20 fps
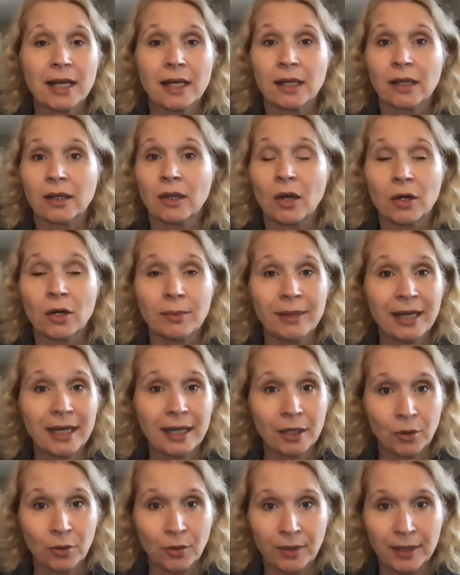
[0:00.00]
alarming
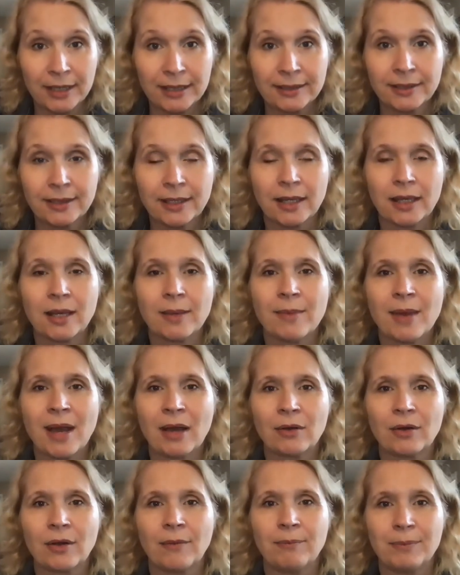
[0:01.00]
increase in the
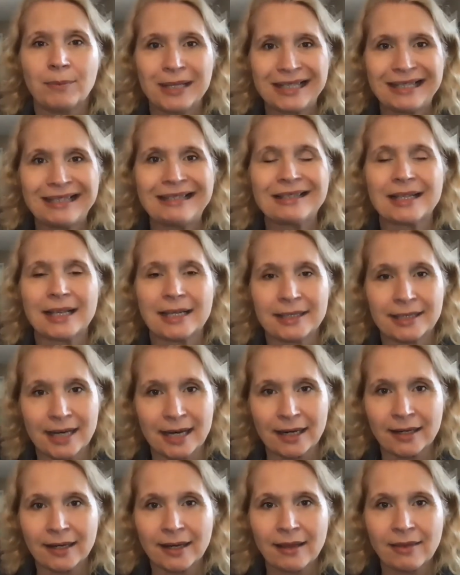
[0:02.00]
amount of business
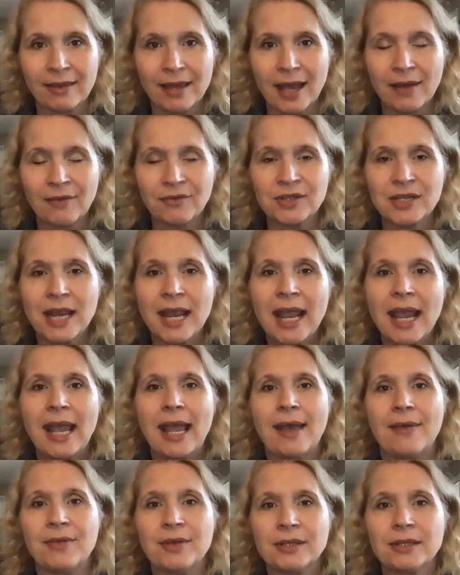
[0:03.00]
identity theft.
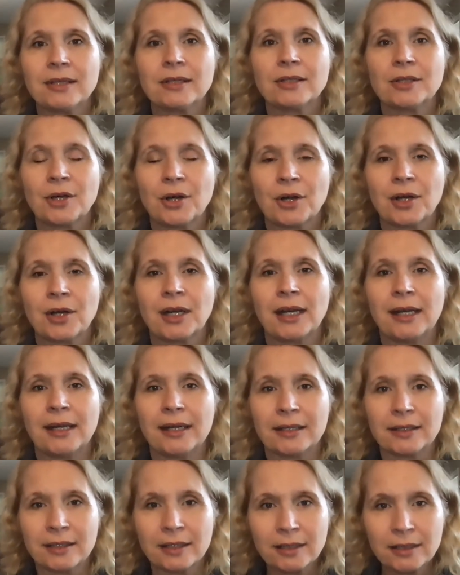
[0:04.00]
And this is targeting
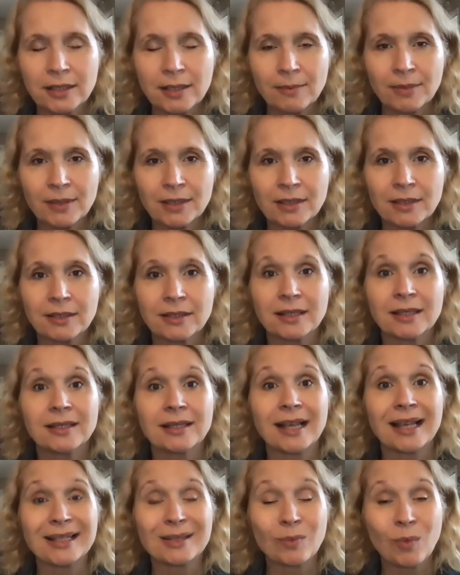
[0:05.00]
existing businesses
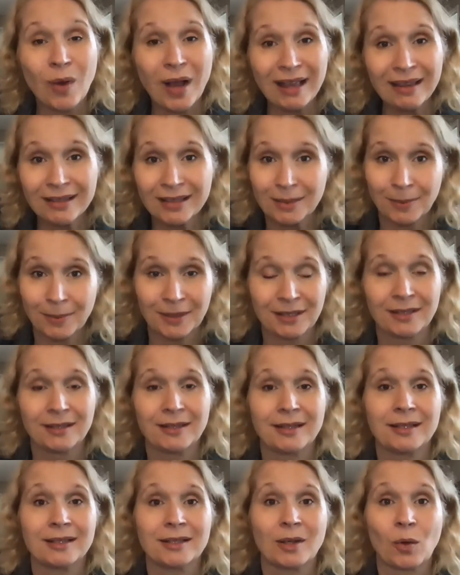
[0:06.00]
as well as
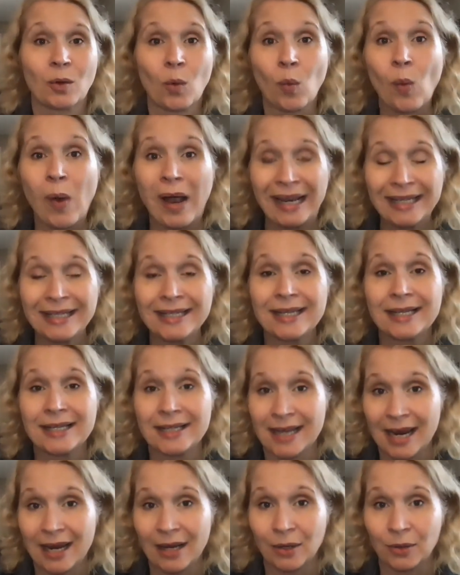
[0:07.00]
businesses that are winding
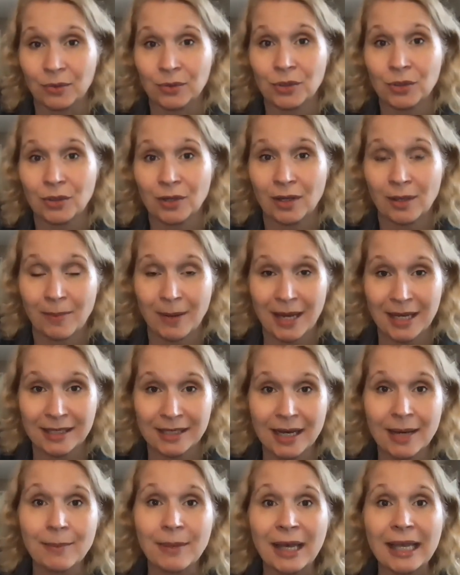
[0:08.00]
down due to the
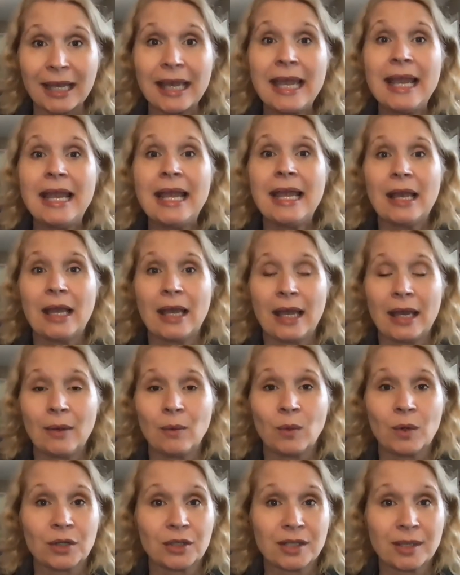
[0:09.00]
pandemic, and
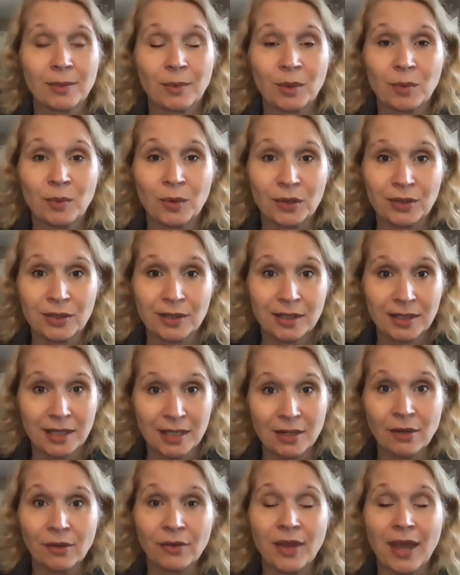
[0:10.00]
where someone will
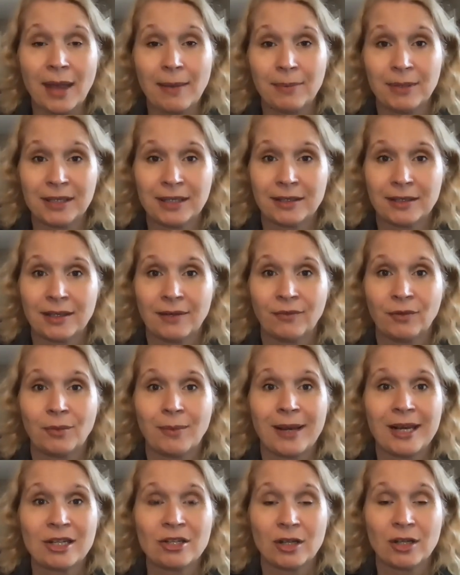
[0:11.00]
steal that business
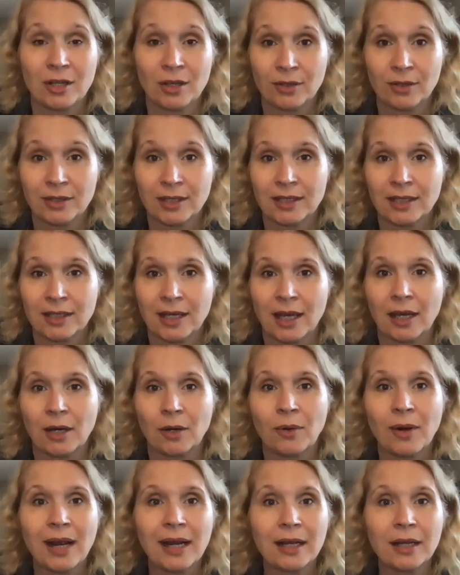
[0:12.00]
information and use it to get
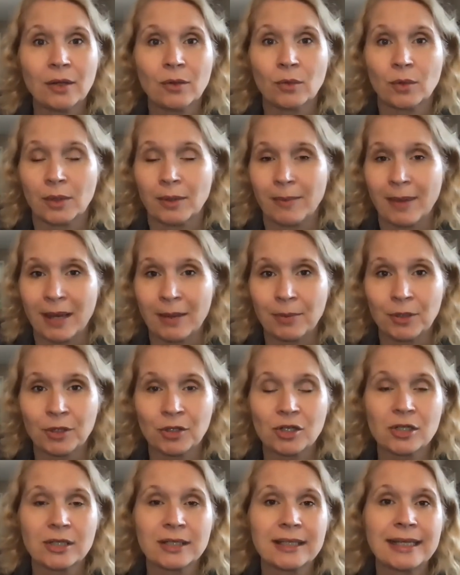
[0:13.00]
credit or make
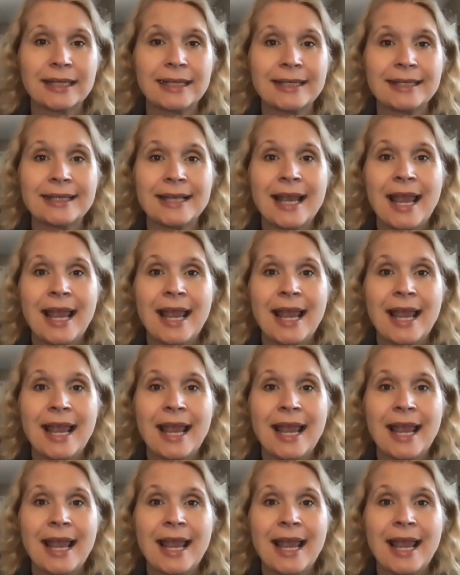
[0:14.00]
purchases.